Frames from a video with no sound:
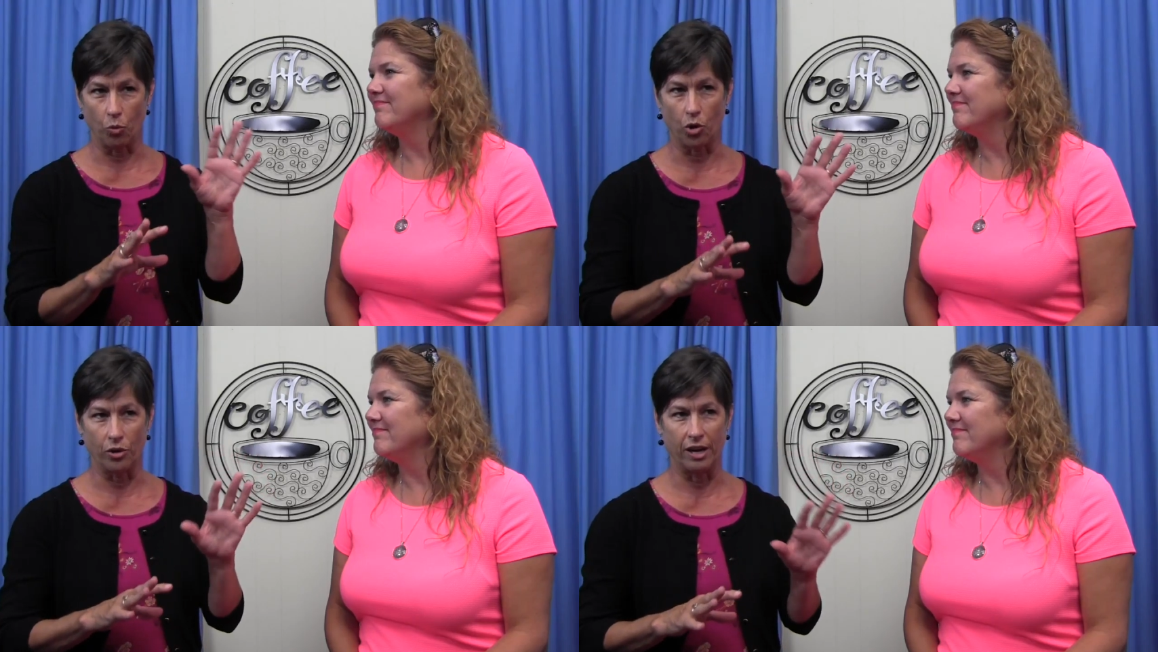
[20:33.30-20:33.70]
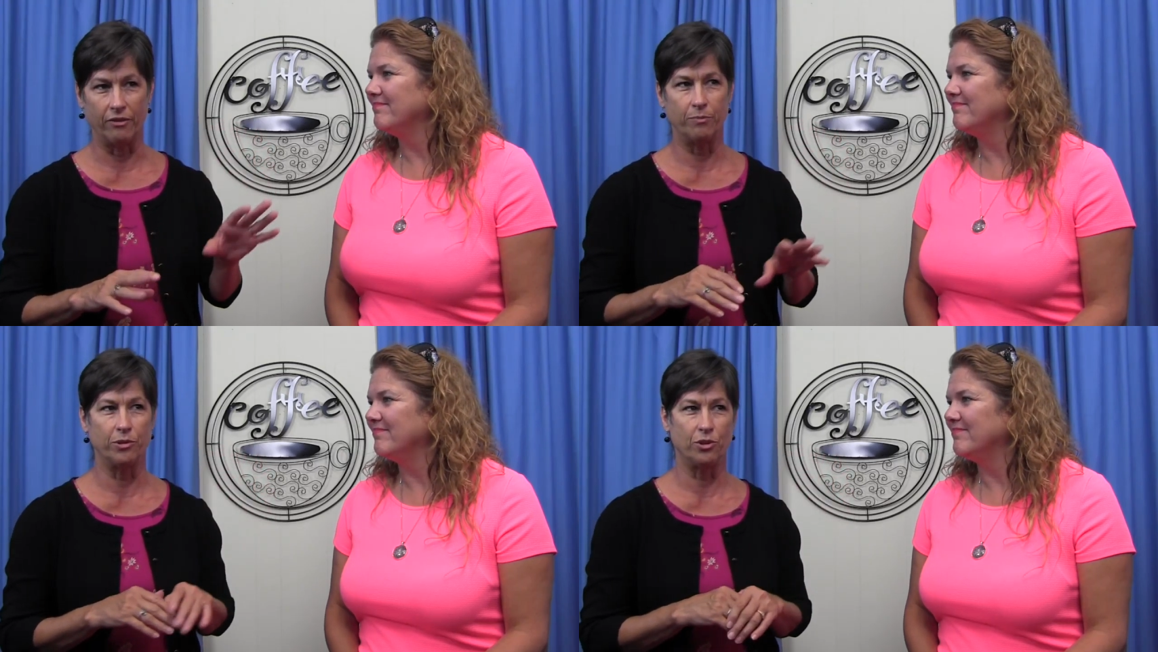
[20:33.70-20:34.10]
Speaker 1: word of
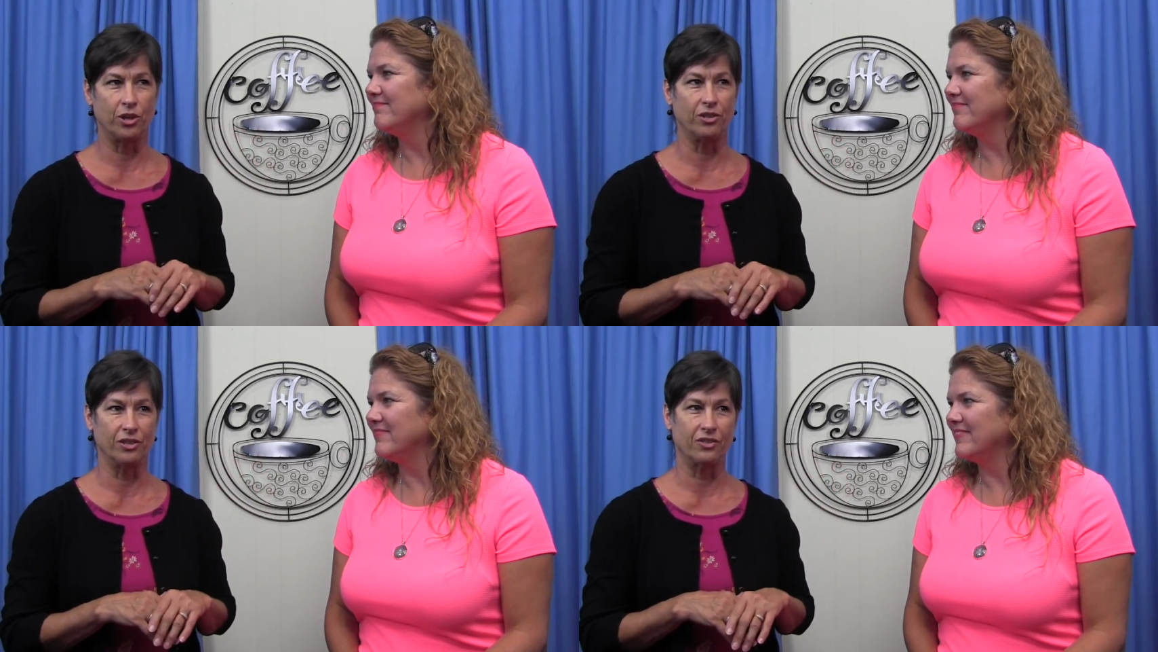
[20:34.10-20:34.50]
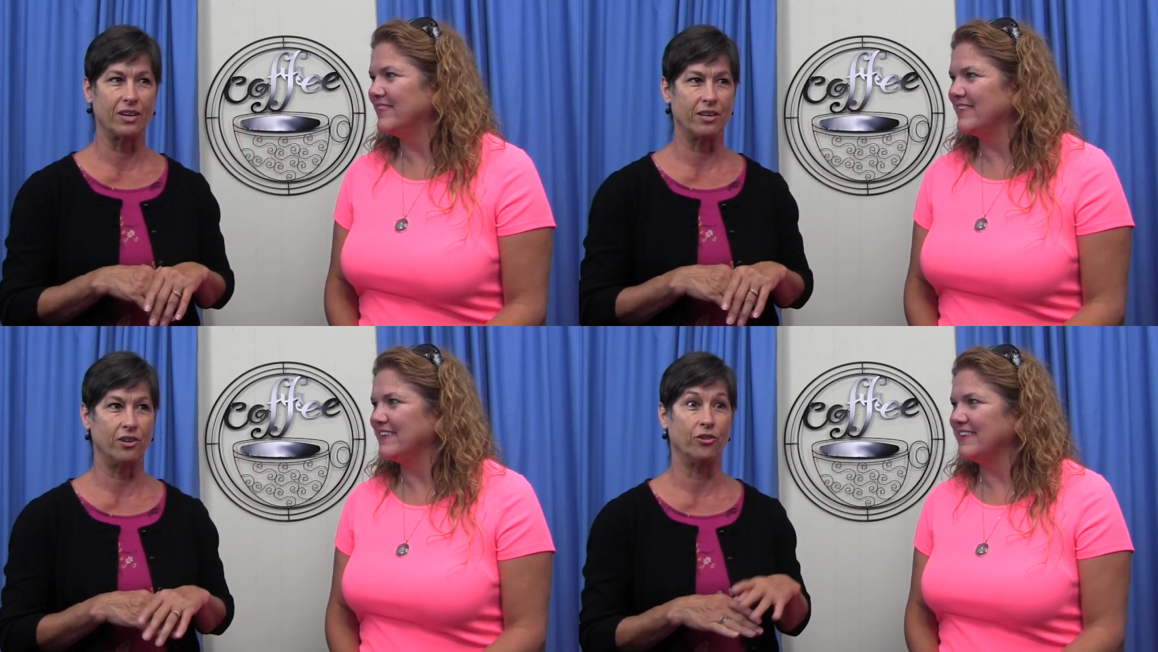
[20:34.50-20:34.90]
it, but you can just
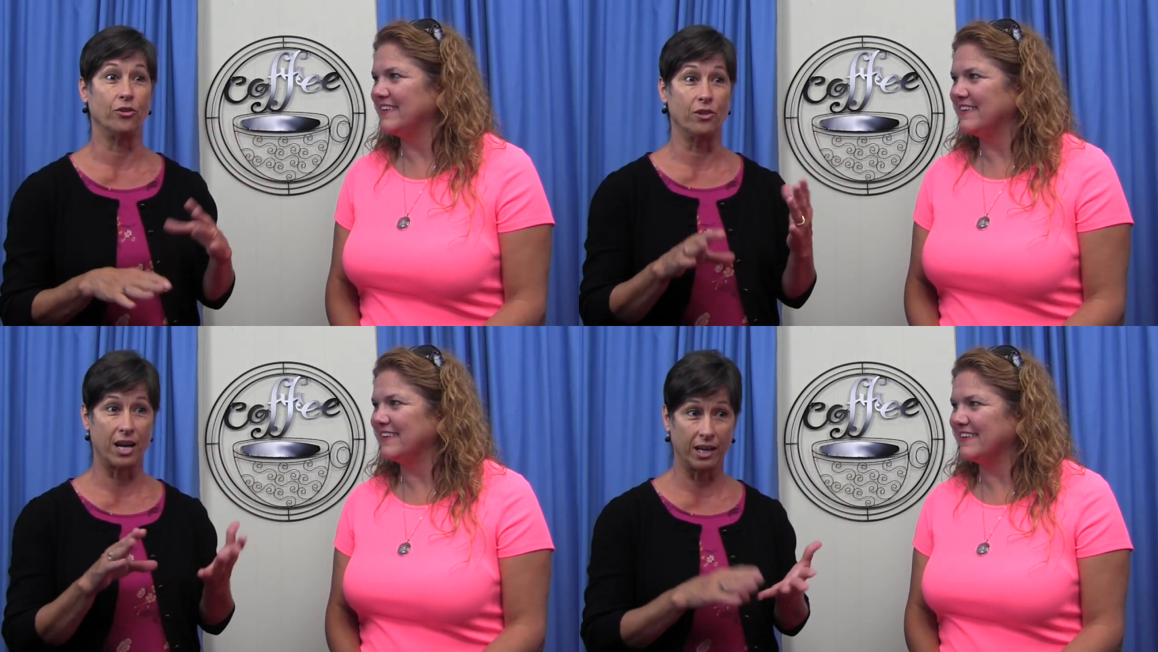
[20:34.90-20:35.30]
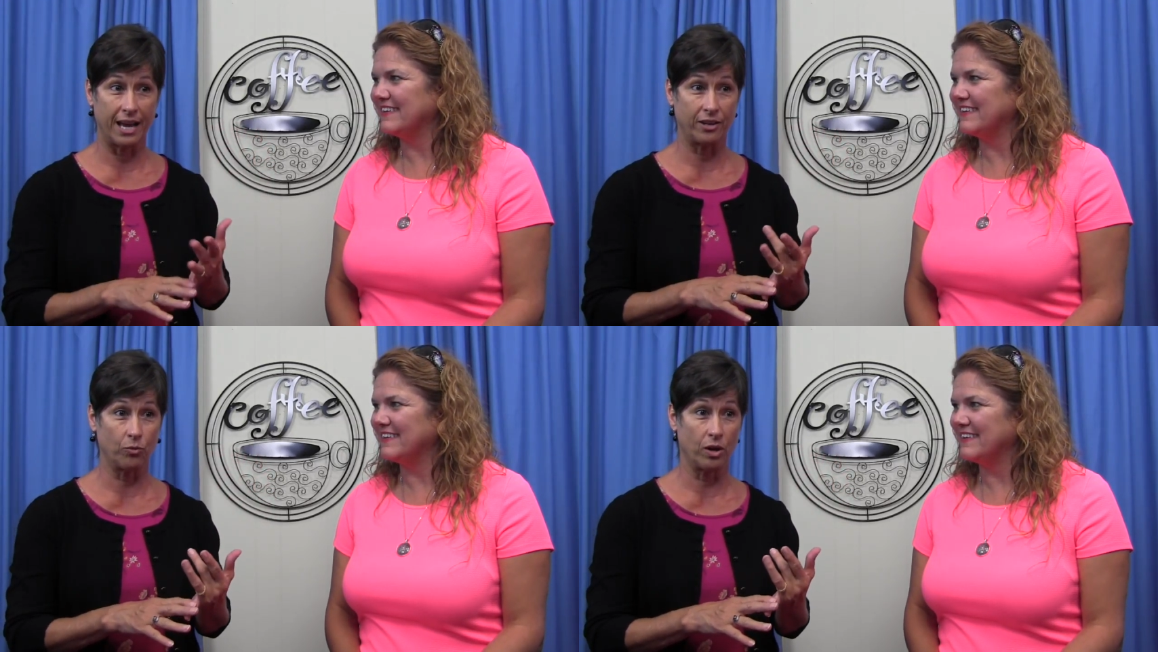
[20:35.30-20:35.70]
say, you know, you're not
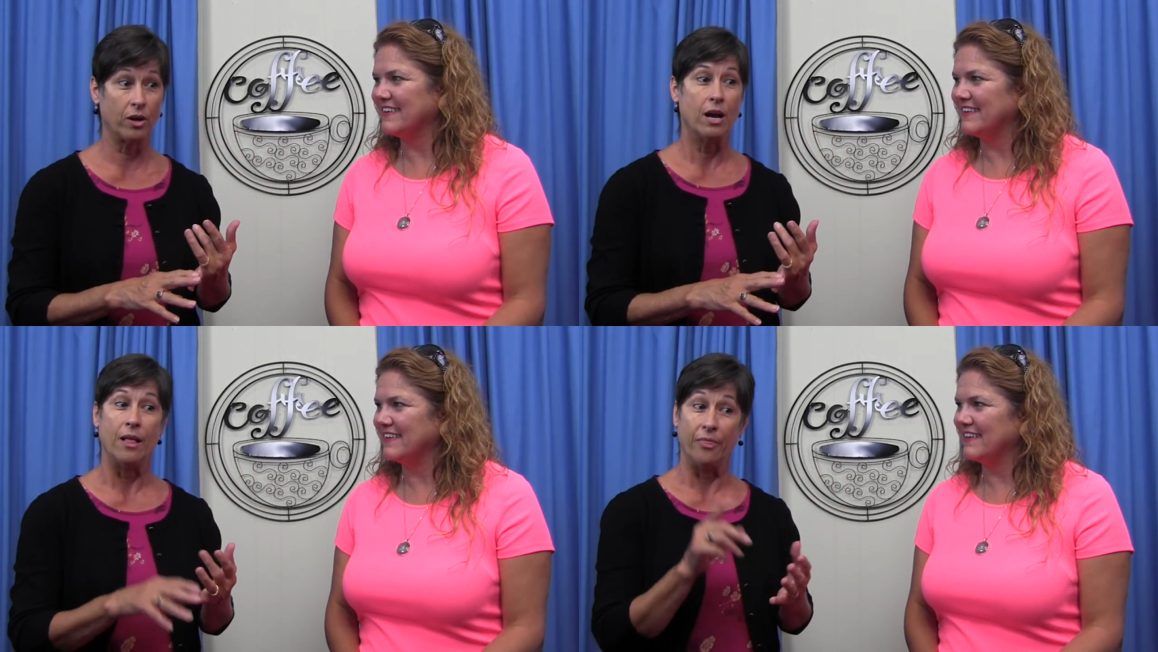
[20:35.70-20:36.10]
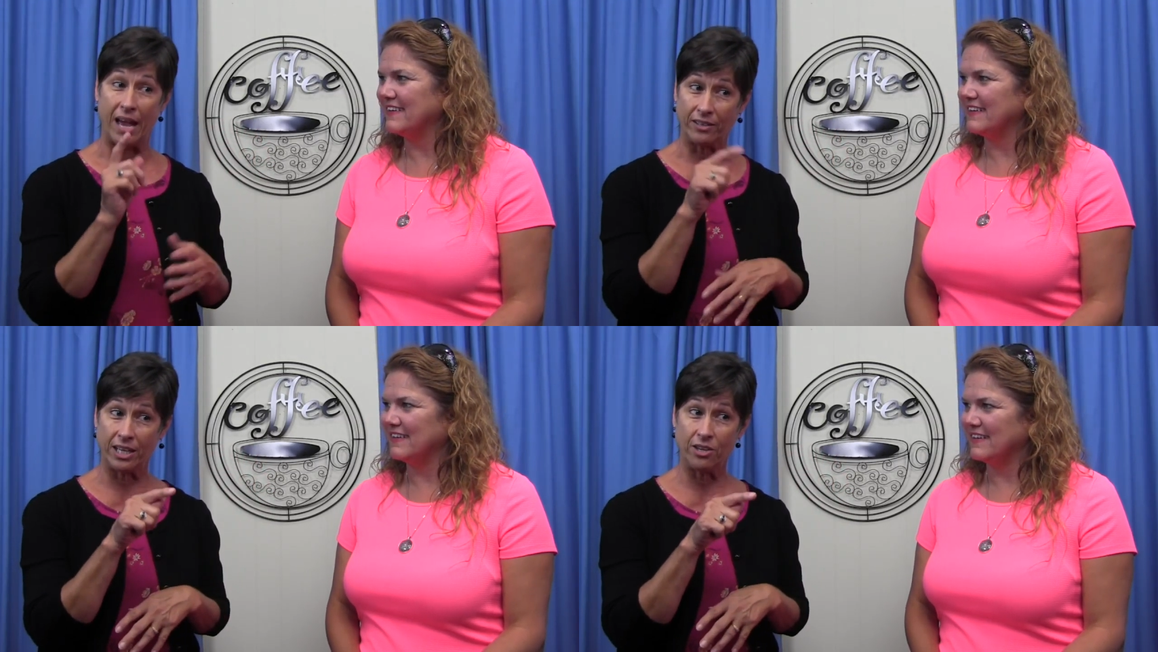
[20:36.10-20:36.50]
allowed to wear that